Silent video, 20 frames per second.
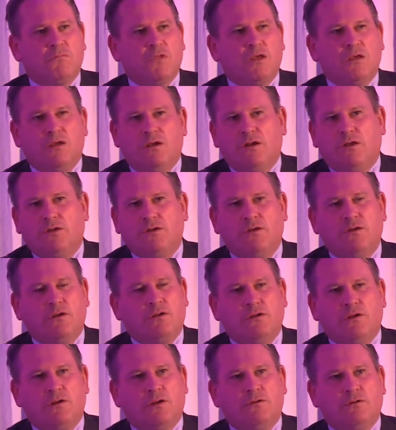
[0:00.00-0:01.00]
You know,
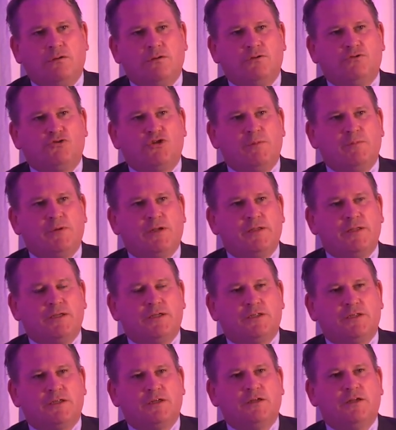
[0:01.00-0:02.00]
you treat me like
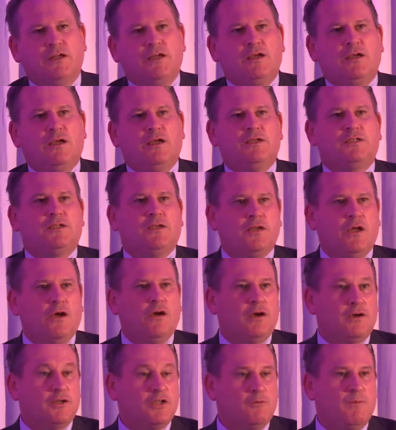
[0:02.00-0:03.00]
this. And he said, no, I'm
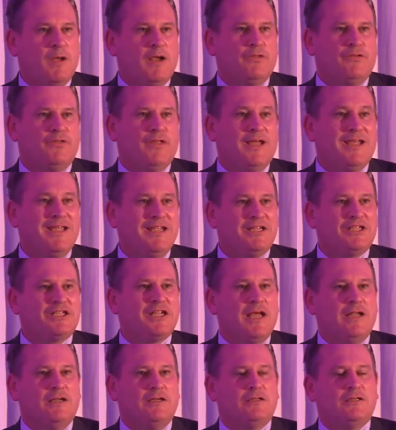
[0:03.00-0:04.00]
going to do better than that. He
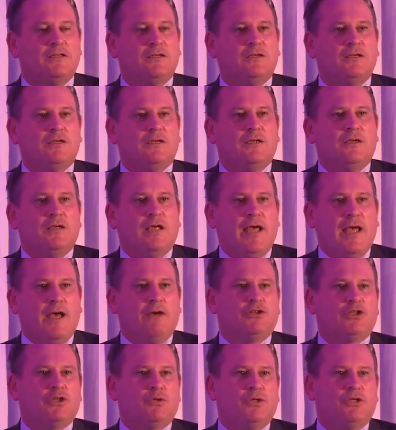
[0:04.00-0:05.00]
sent
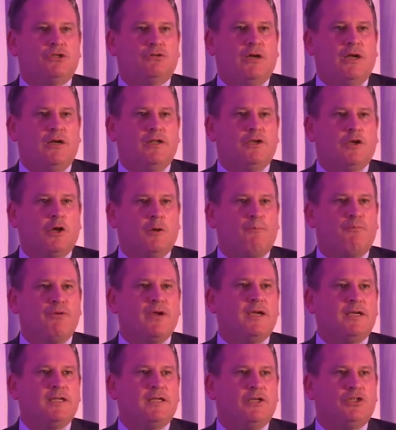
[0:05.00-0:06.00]
out to Israel, he got a
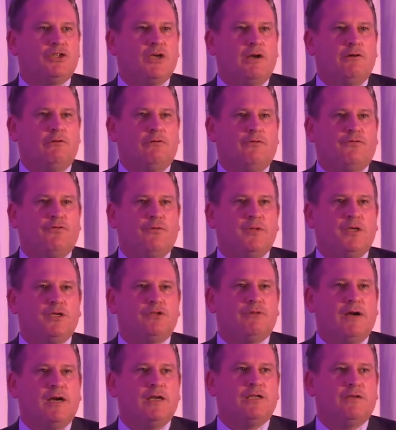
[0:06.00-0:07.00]
brigadier general from the
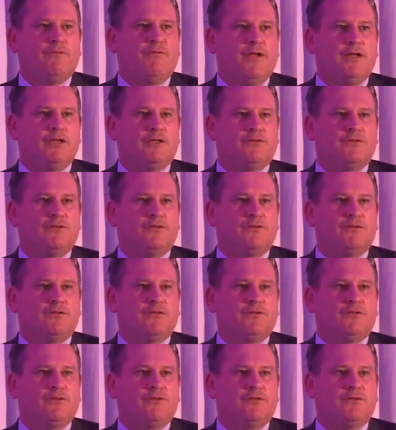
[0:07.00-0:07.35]
Israeli Defense